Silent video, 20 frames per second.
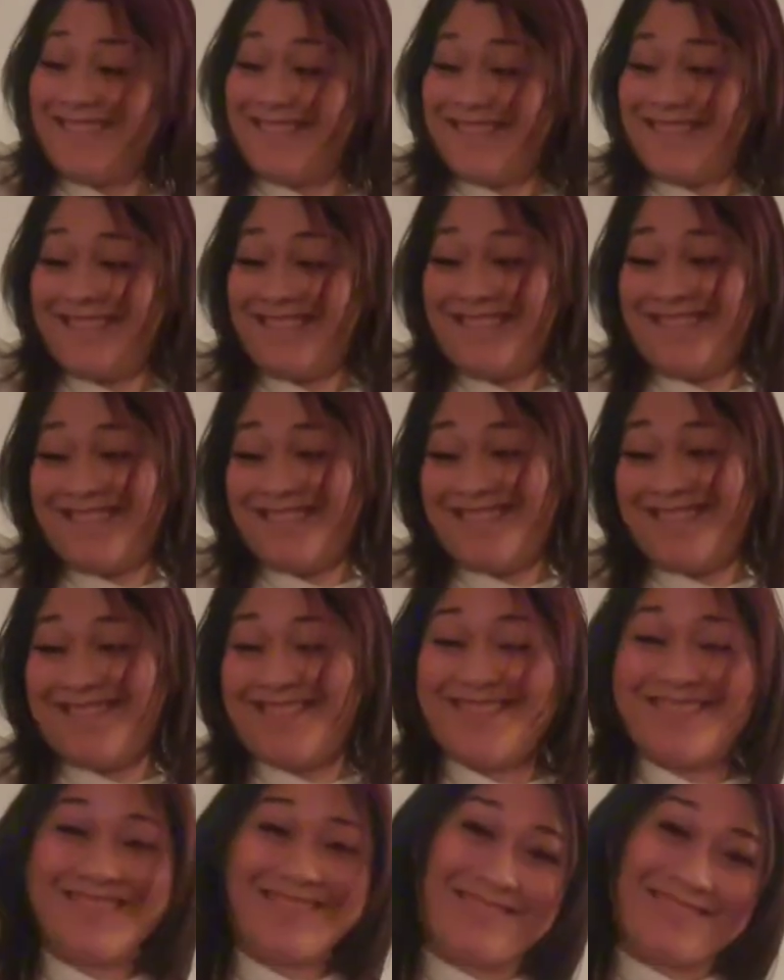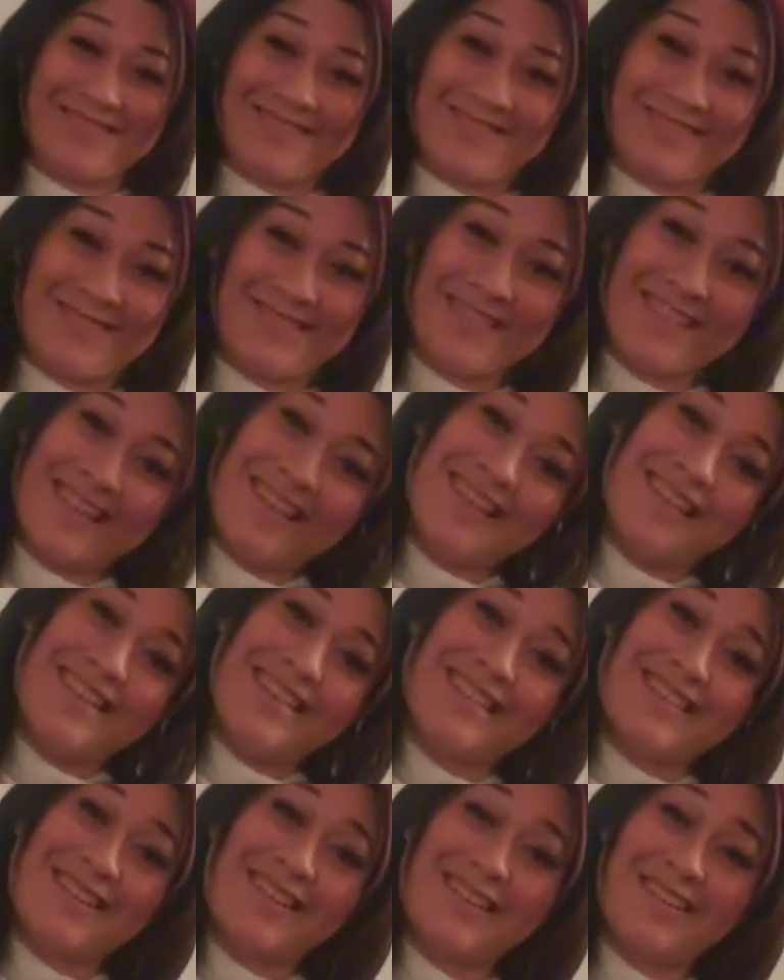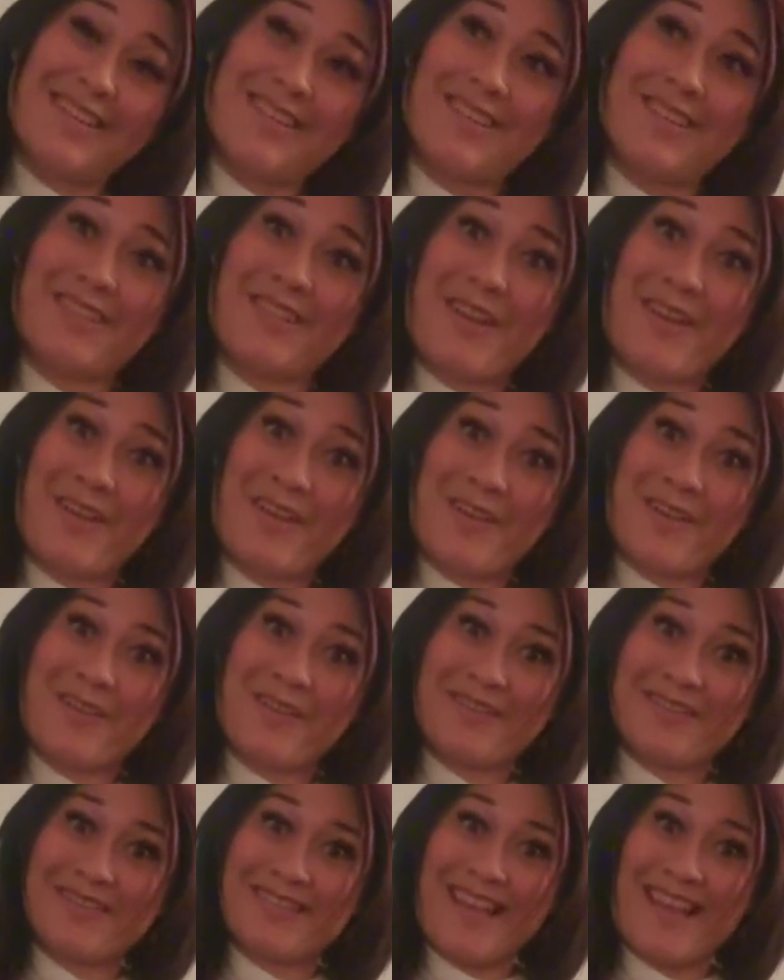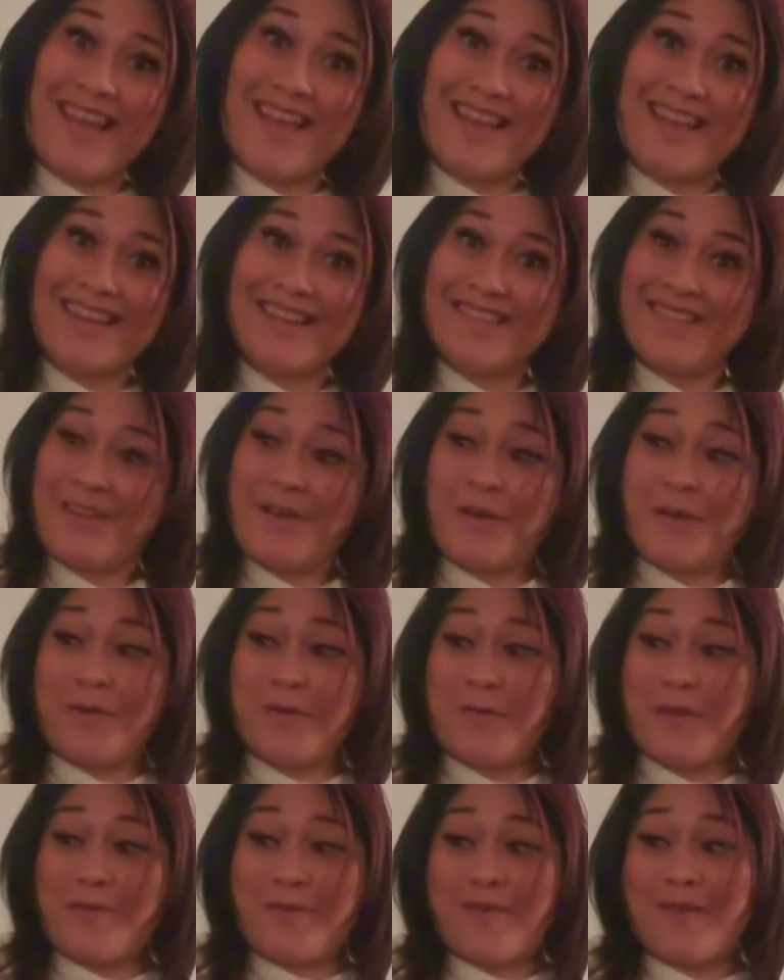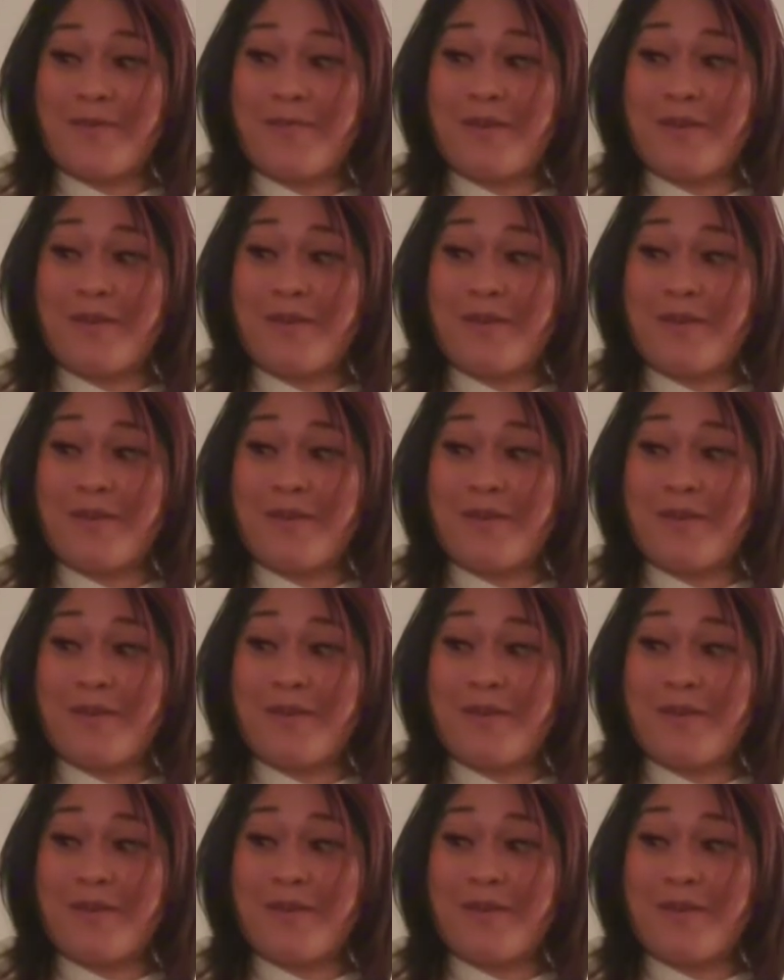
Oh, starting to show. Yeah, no, baby.